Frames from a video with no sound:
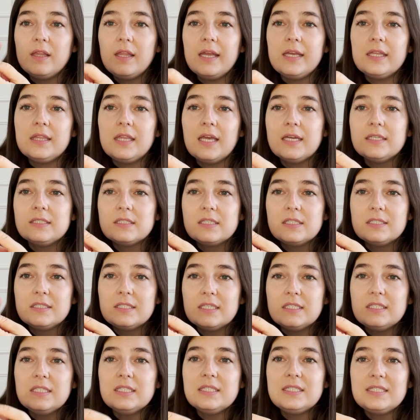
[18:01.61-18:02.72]
like this because
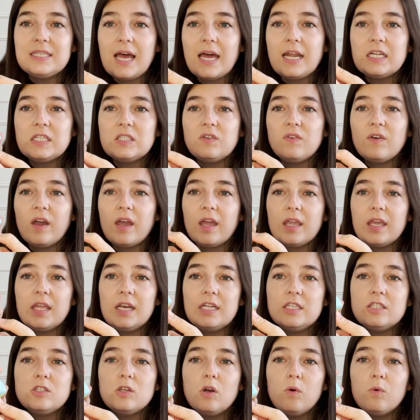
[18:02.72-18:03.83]
this is satisfying in
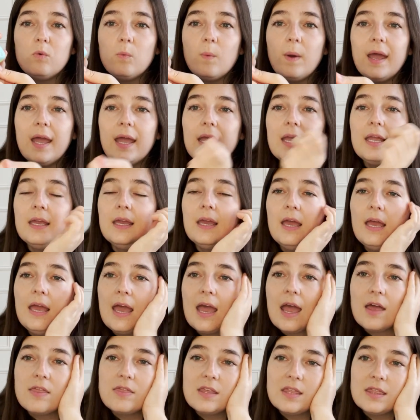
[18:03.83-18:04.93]
its own way.
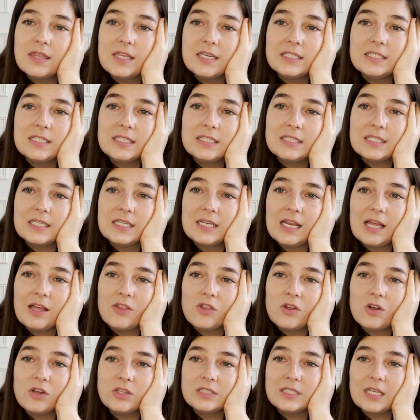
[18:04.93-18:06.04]
And then this is another,
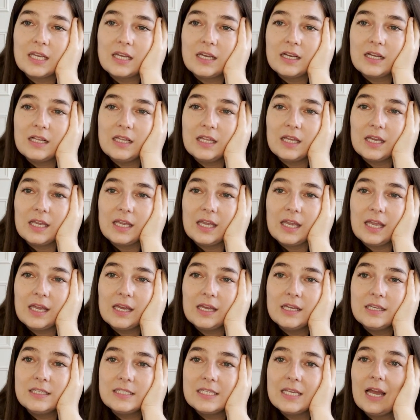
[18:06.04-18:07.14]
it's like a clicky.
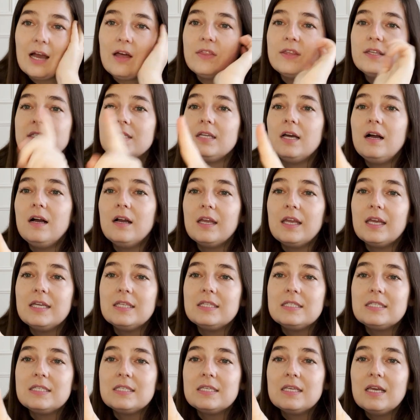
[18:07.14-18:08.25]
See how the tongue
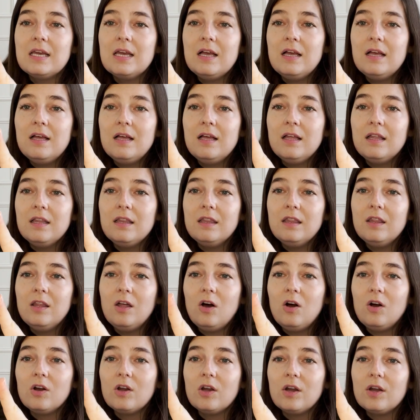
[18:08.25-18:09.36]
gets
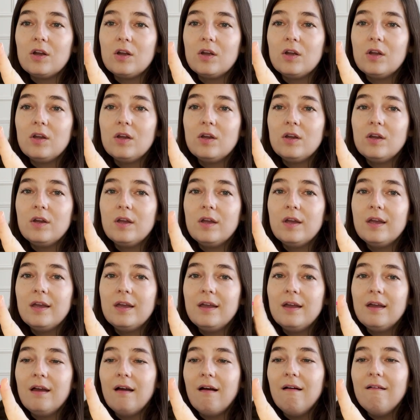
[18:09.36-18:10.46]
longer.
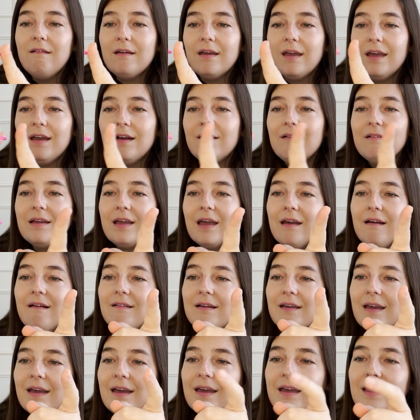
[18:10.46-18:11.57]
Okay, okay,
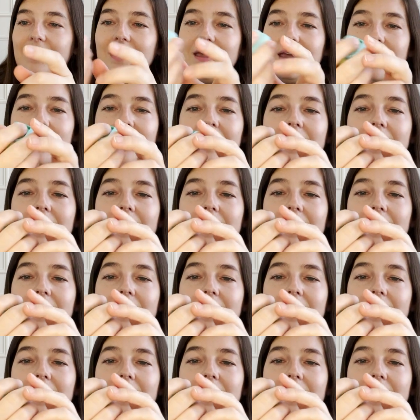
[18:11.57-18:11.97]
okay.